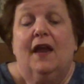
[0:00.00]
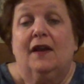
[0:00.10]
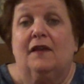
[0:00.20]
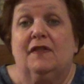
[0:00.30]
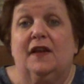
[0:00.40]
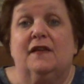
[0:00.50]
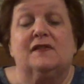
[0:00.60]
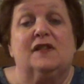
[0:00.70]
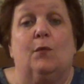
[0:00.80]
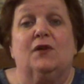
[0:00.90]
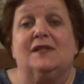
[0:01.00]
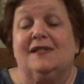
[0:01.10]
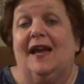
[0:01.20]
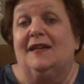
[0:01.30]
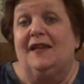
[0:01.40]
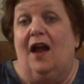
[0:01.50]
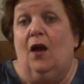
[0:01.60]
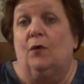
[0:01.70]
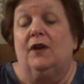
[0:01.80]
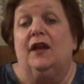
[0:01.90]
And I think if someone sat
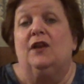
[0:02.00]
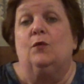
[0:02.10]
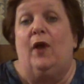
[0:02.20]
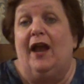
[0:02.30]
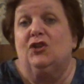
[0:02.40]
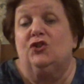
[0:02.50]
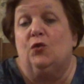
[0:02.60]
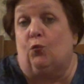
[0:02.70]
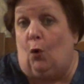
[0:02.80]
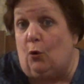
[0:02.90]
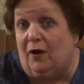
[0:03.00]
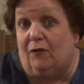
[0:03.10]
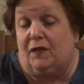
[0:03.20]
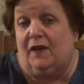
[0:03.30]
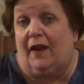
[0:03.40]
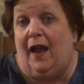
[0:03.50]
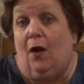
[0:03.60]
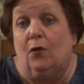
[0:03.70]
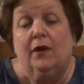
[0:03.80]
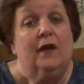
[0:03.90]
down and actually wrote everything
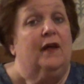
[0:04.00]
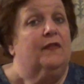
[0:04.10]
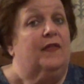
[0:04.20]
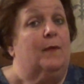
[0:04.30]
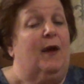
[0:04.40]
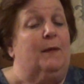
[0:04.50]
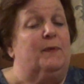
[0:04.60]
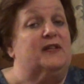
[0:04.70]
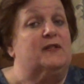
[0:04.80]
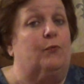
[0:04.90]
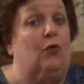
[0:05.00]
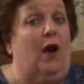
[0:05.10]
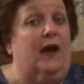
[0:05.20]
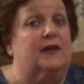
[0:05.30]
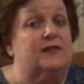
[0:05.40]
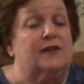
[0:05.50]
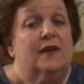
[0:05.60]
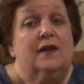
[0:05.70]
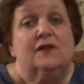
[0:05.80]
out, they might be surprised.